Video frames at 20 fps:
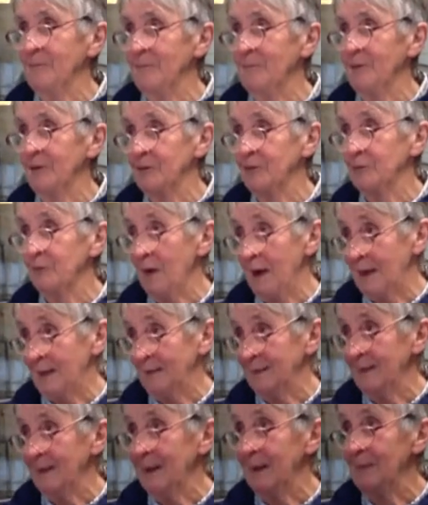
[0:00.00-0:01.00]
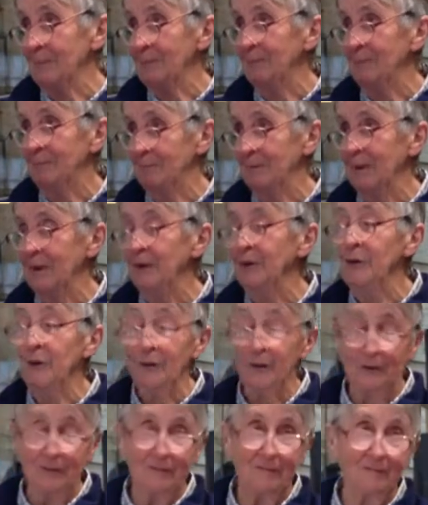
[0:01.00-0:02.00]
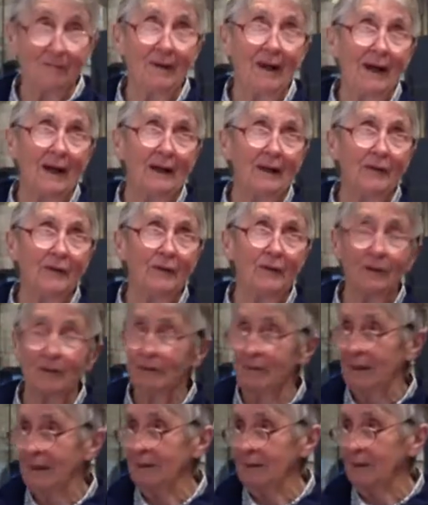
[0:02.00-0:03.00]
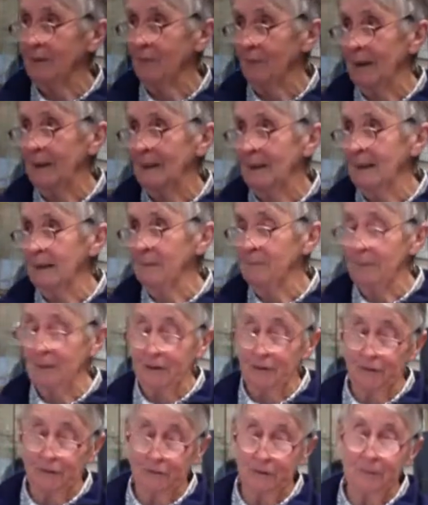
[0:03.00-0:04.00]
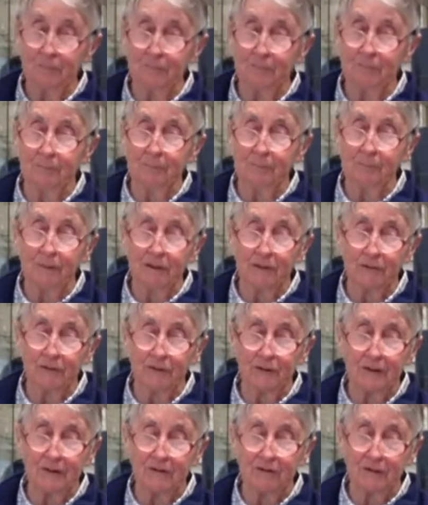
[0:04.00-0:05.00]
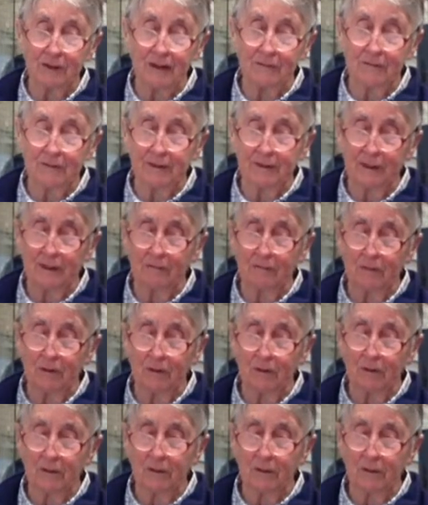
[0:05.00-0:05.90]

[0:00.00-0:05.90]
was wrecked there, but not correctly because it discovered that rock.